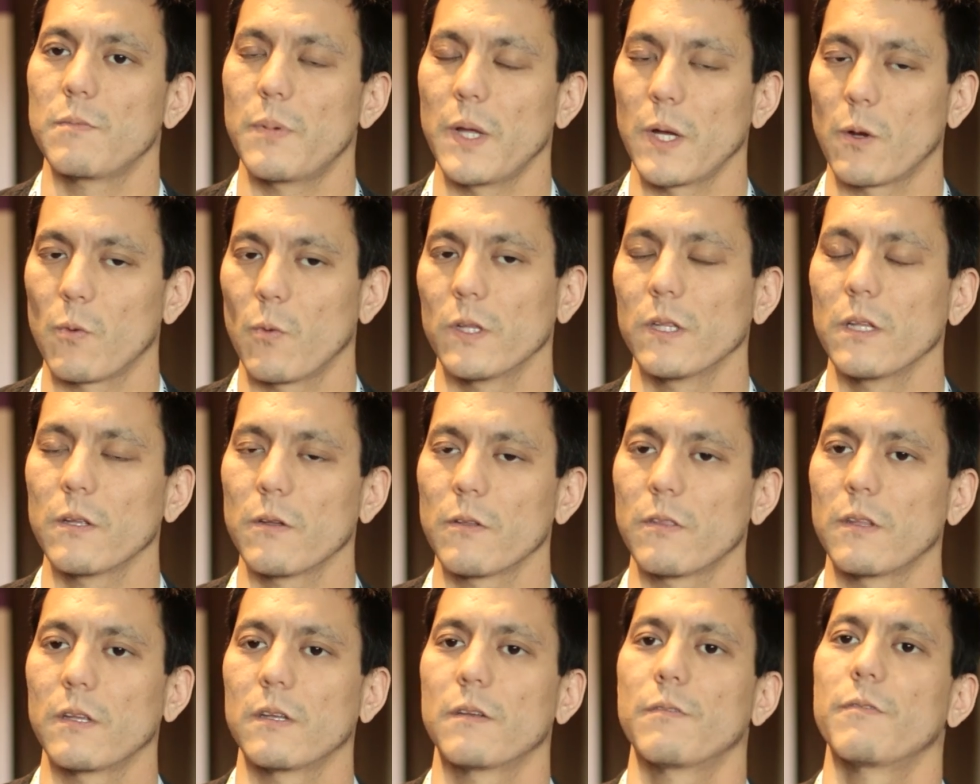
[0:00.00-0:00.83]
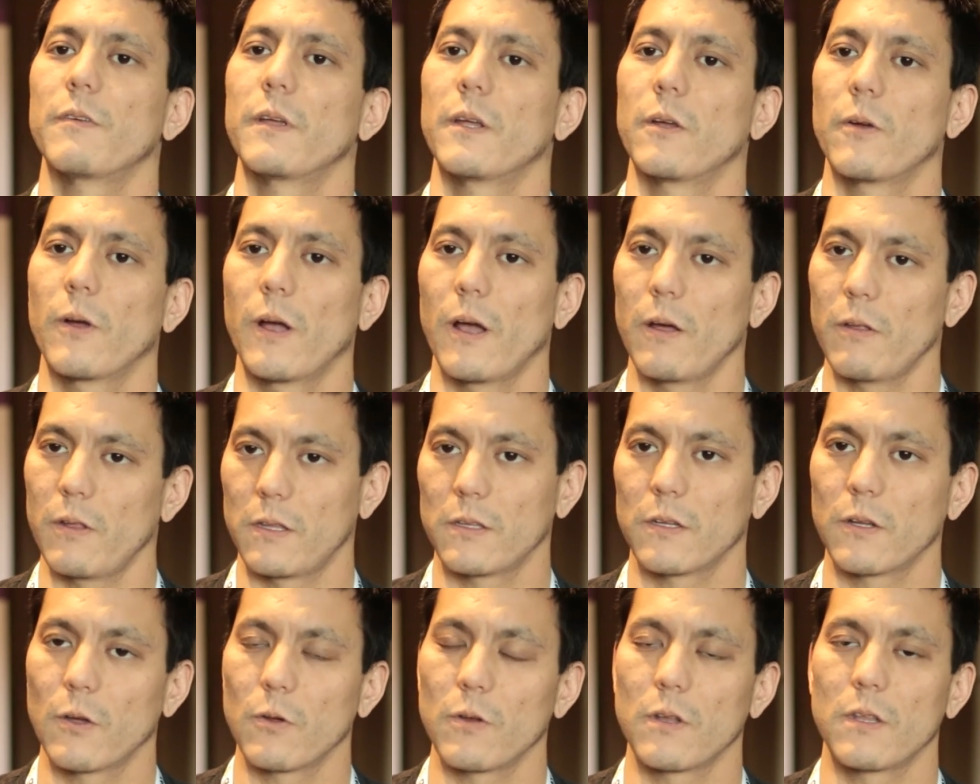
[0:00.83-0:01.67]
pick one little thing to figure out and
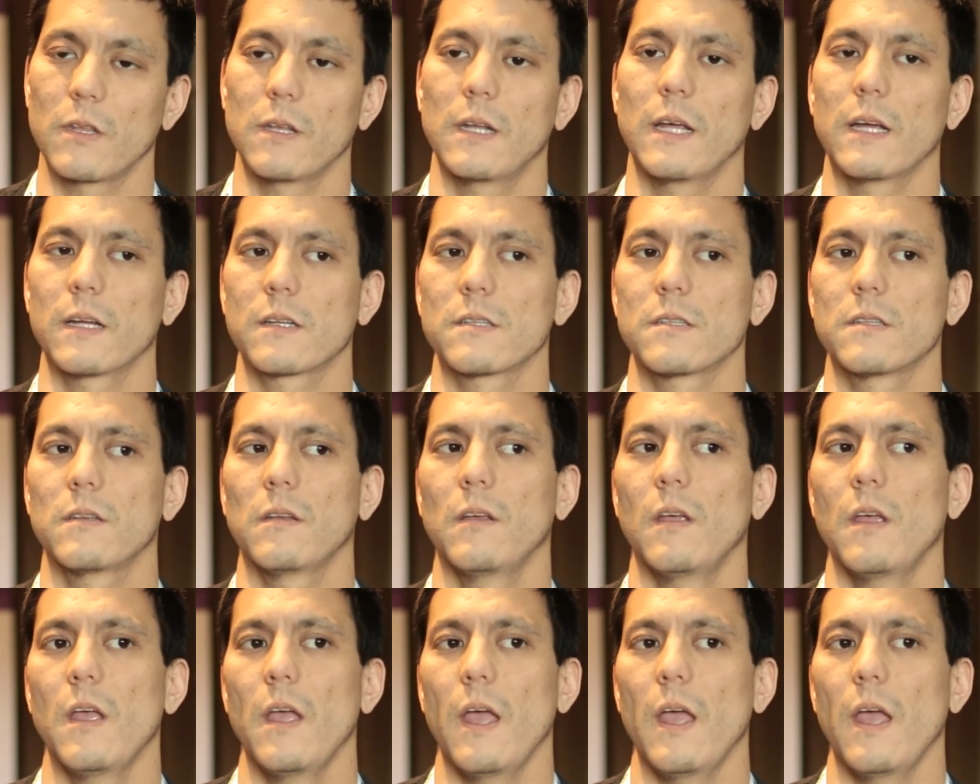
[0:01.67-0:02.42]
then go to the next.